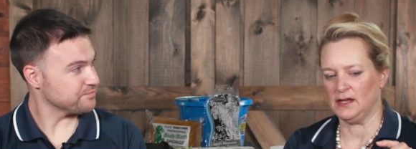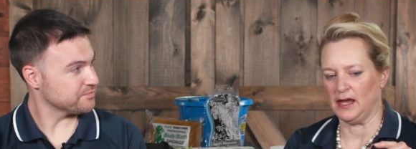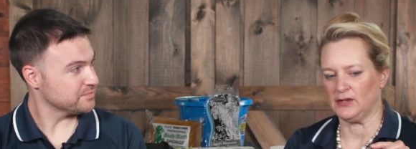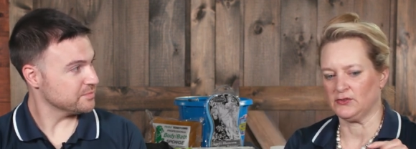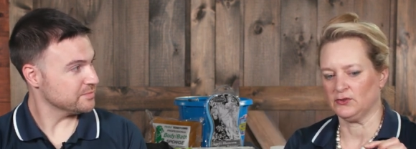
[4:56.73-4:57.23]

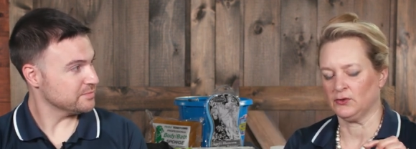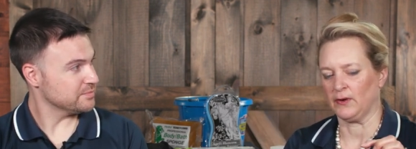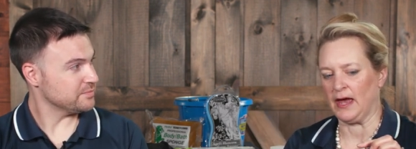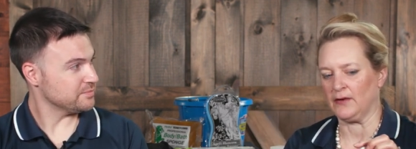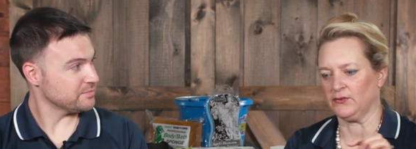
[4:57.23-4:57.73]
Speaker 1: it has
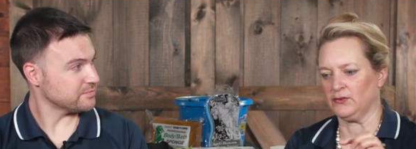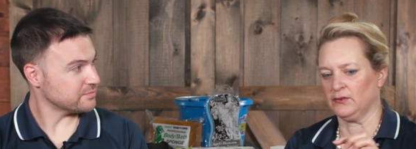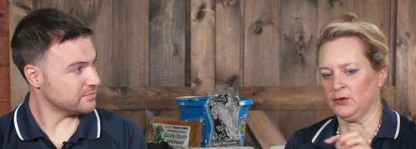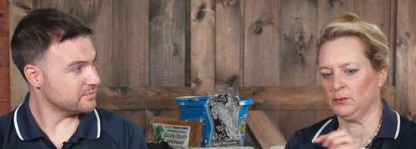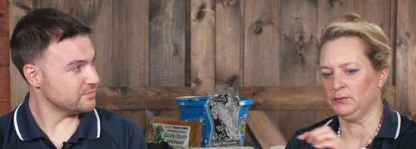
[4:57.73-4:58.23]
graphs,
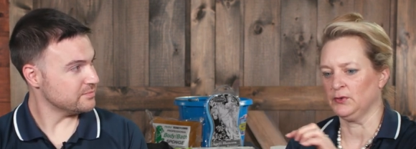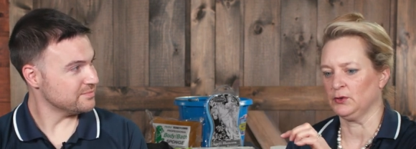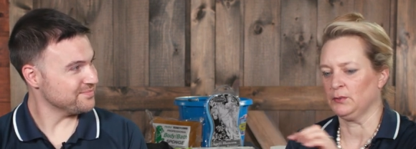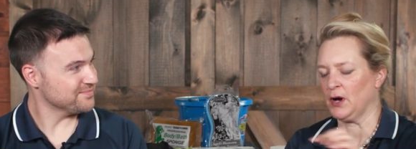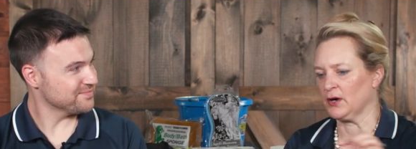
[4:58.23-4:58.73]
little
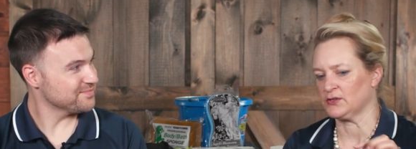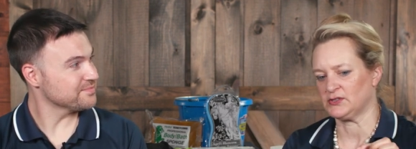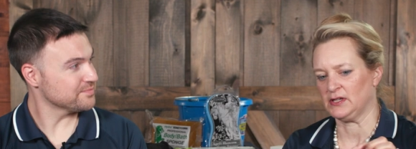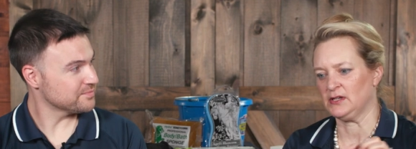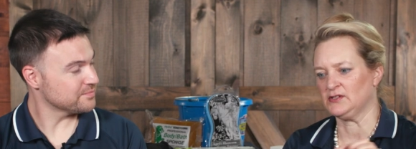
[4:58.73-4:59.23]

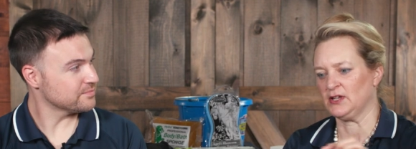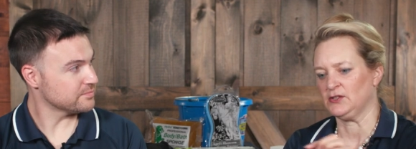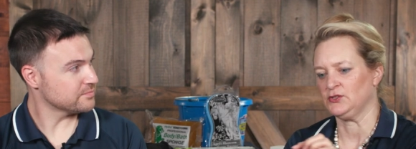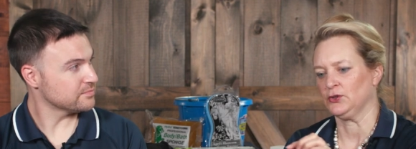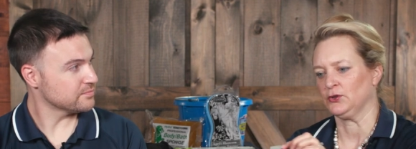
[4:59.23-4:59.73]
bars, and it
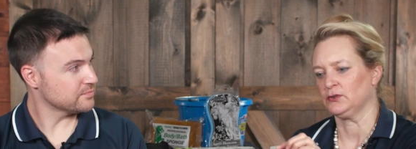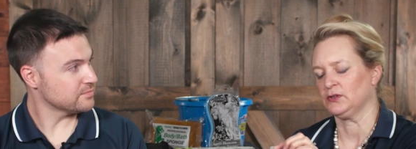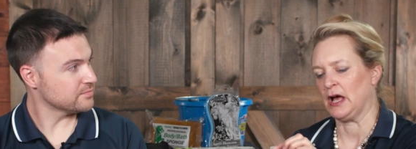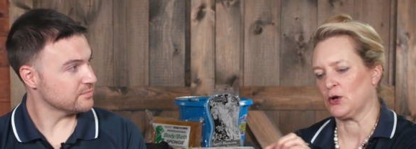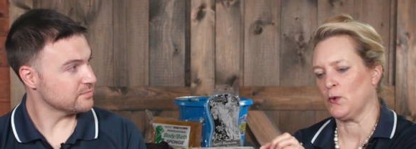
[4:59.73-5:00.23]
says you're
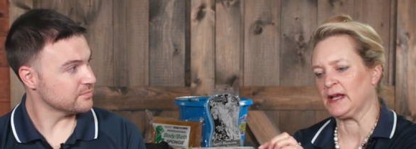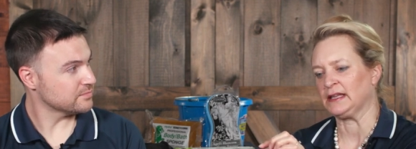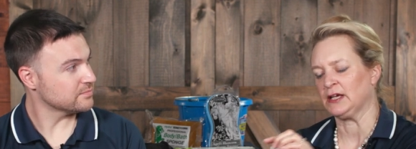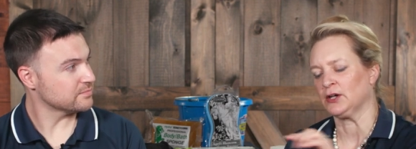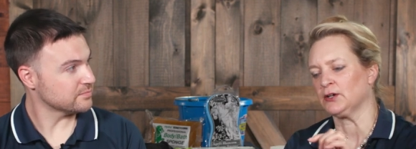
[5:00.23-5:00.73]
not
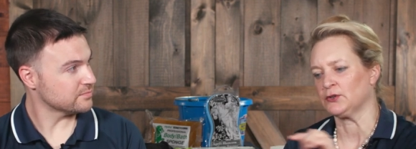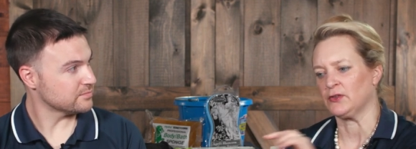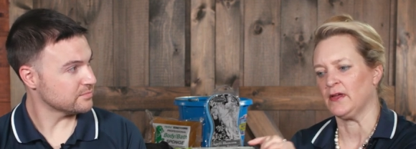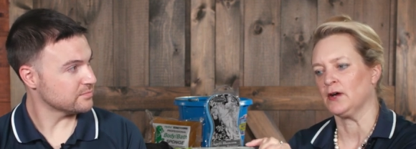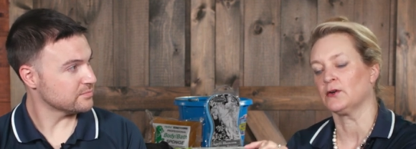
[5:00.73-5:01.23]
quite there, or
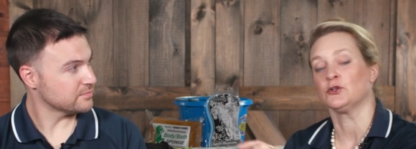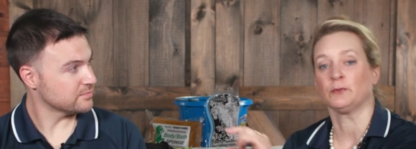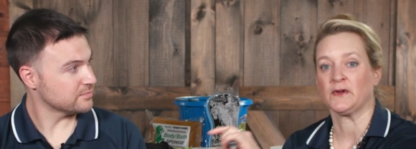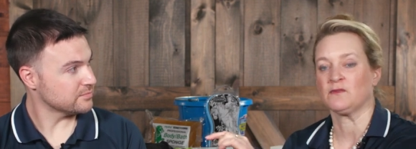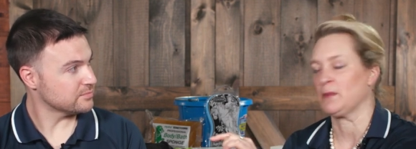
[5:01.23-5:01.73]
you're there, or
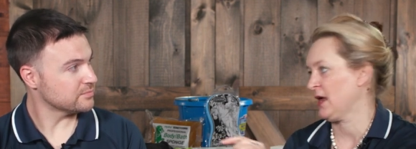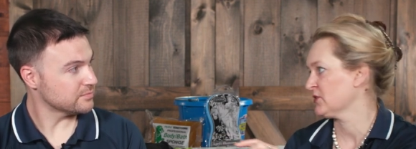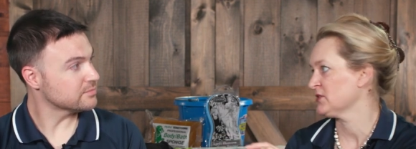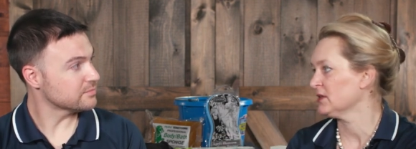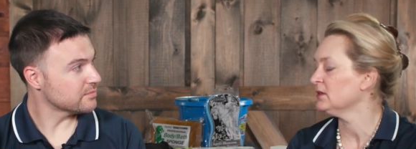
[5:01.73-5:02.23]
you're even
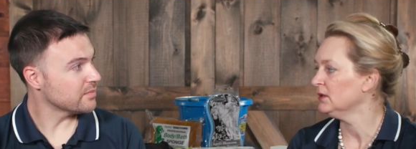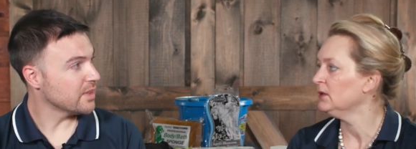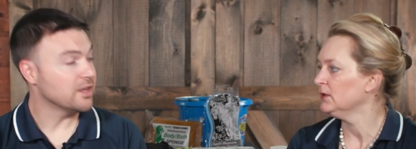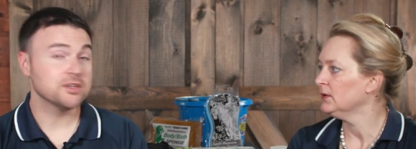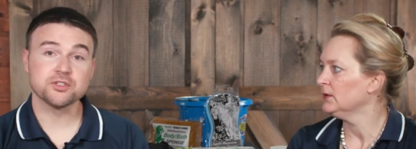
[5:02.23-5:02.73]
past it.
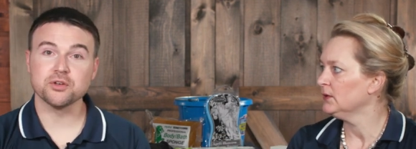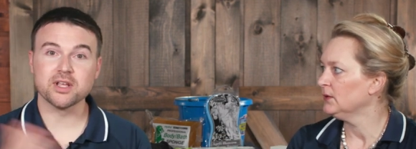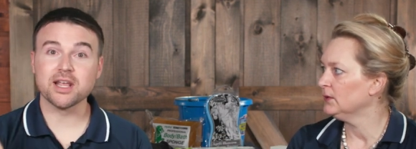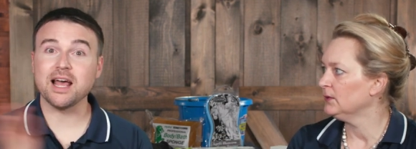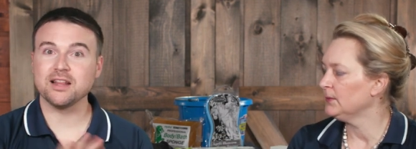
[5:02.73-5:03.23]
Speaker 2: So
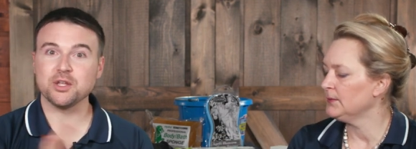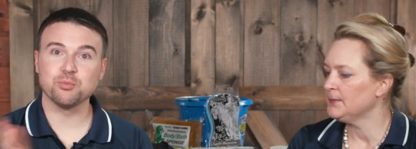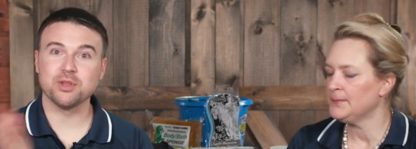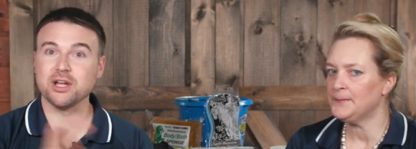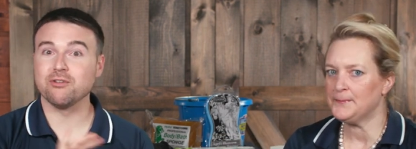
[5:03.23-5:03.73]
it can kind of let
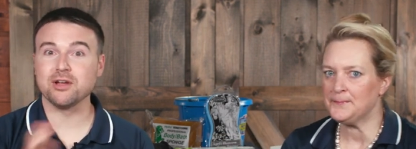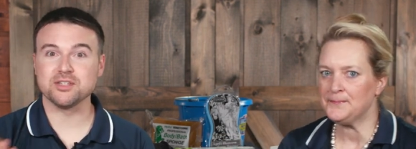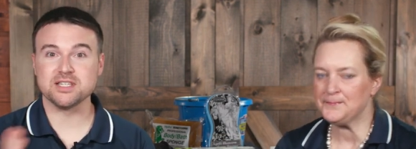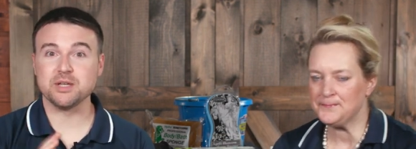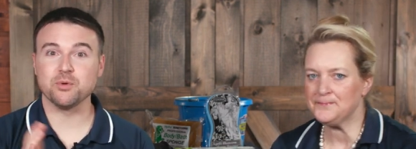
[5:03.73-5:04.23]
you play
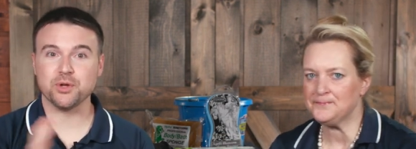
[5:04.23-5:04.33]
around to see